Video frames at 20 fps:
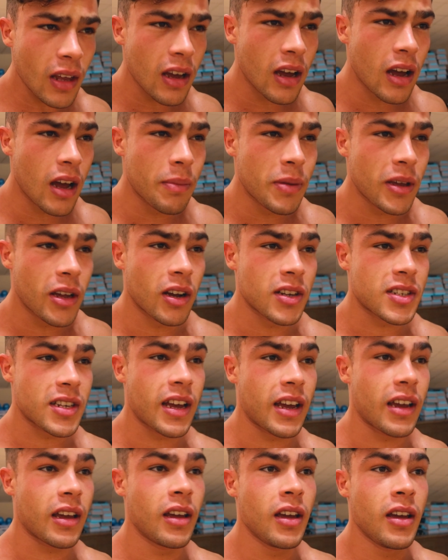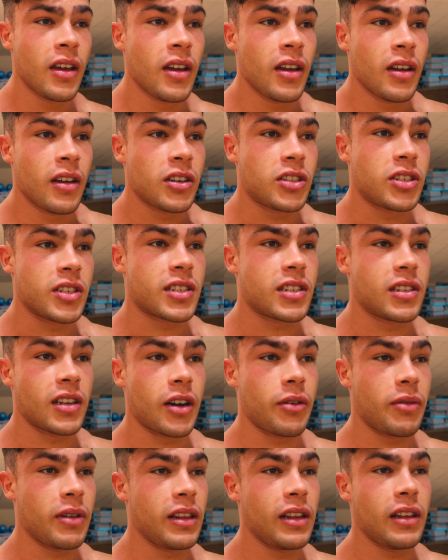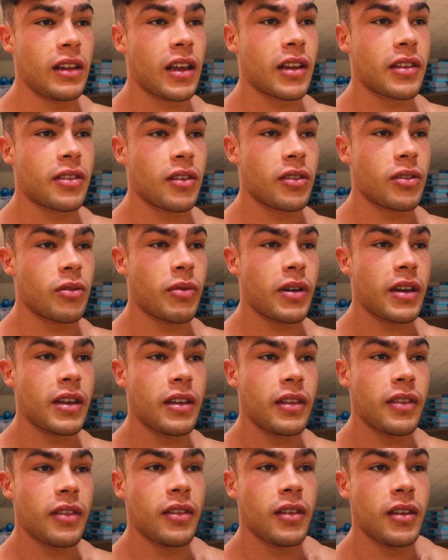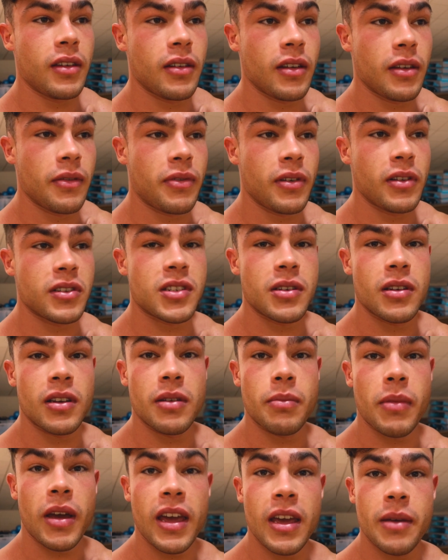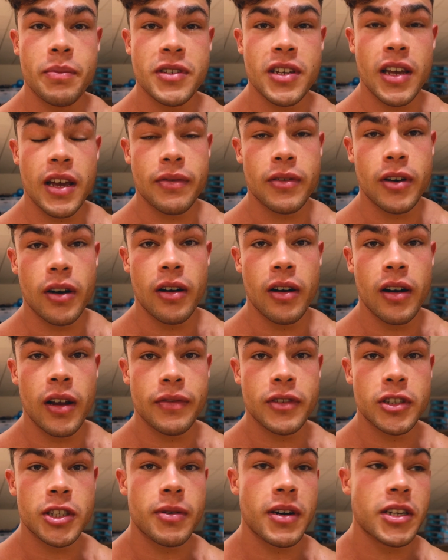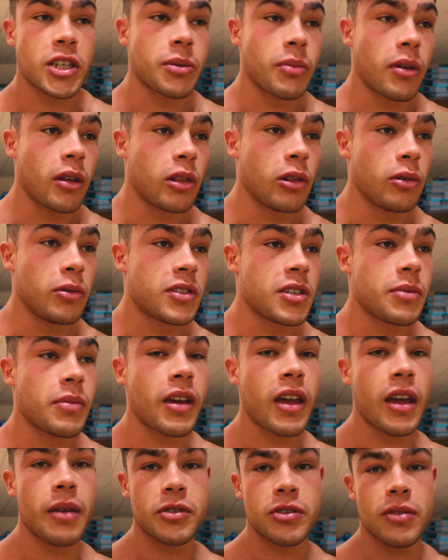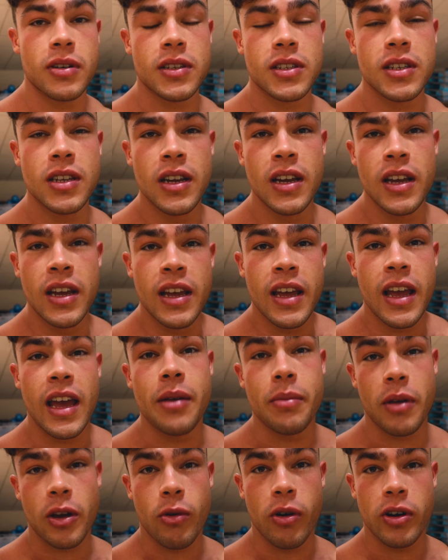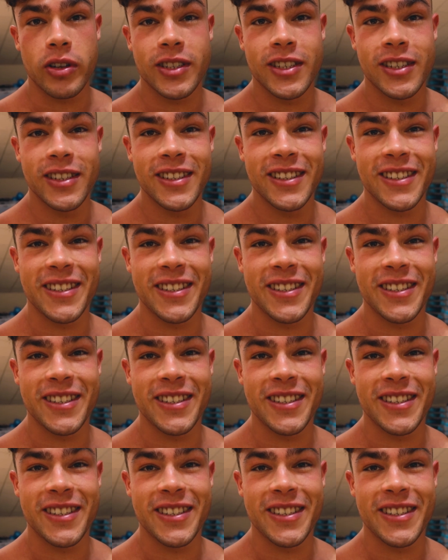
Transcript: because I really like the way it feels in my hips after stretching my glutes and my hamstrings and my quads.